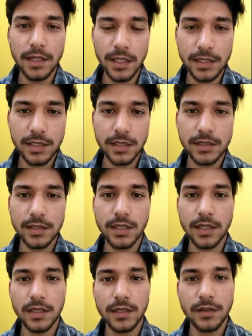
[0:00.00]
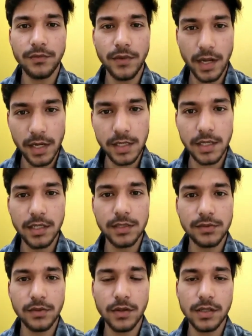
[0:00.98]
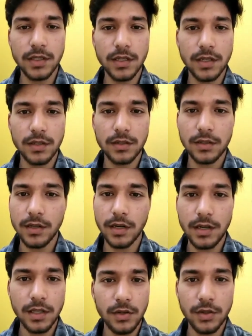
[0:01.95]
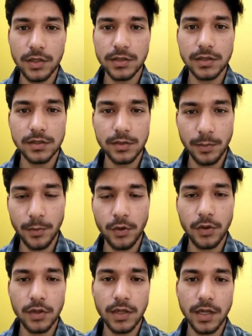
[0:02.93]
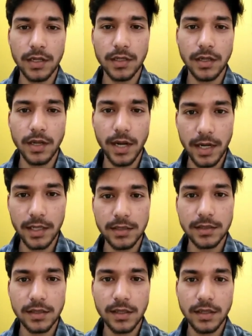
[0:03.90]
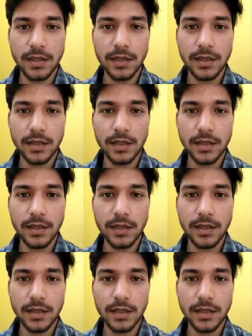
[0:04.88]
teachers, the faculties for their continuous support and the guidance